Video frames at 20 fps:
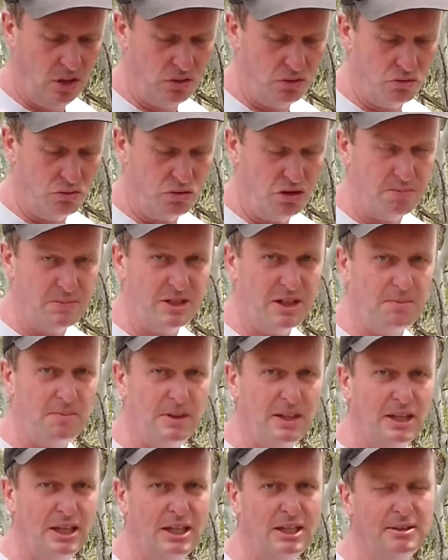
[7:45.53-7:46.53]
Drop
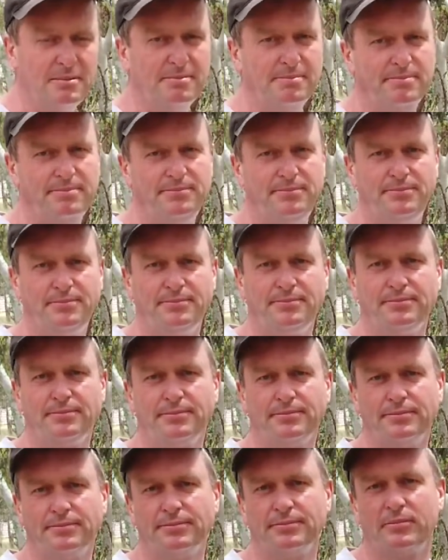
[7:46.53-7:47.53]
something in.
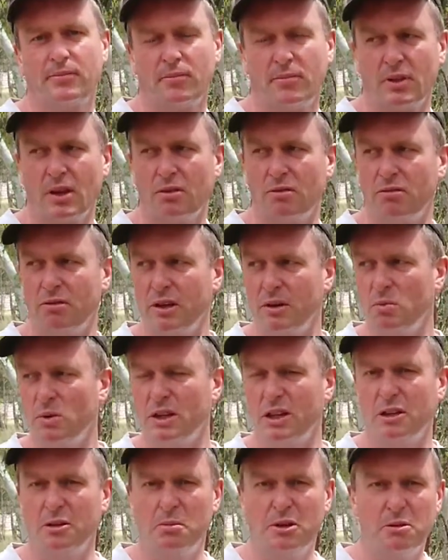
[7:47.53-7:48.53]
Read
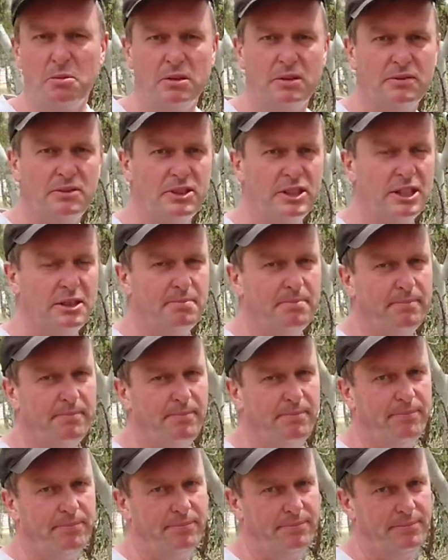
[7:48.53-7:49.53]
what other people have said.
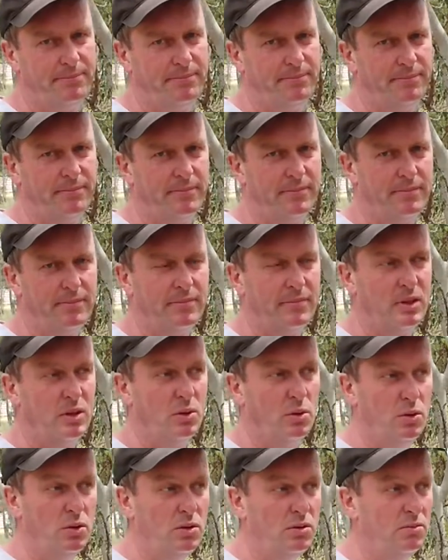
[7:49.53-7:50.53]

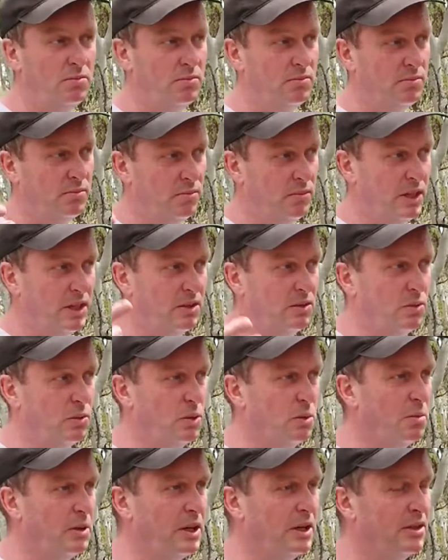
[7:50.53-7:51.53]
Or we can
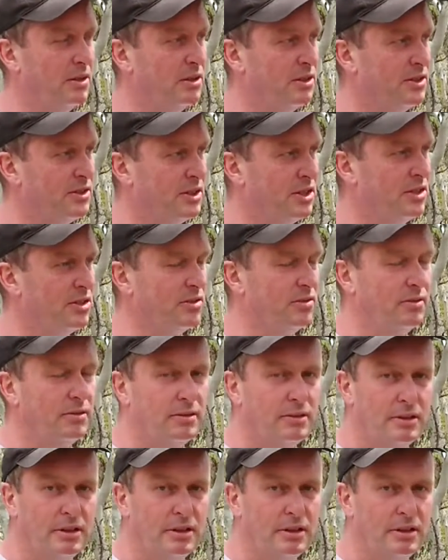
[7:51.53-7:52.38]
talk about it in a session.